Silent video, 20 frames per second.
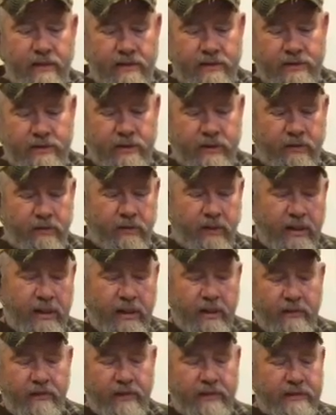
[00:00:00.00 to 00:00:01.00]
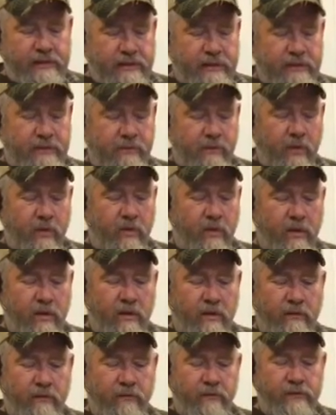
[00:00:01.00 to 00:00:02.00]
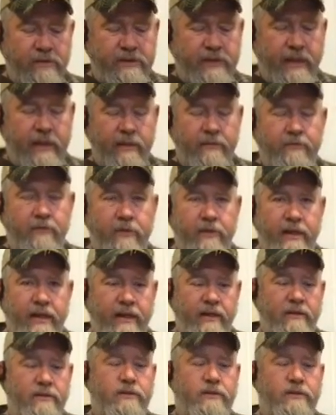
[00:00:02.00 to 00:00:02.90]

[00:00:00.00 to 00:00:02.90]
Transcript: So this is more set up for deer.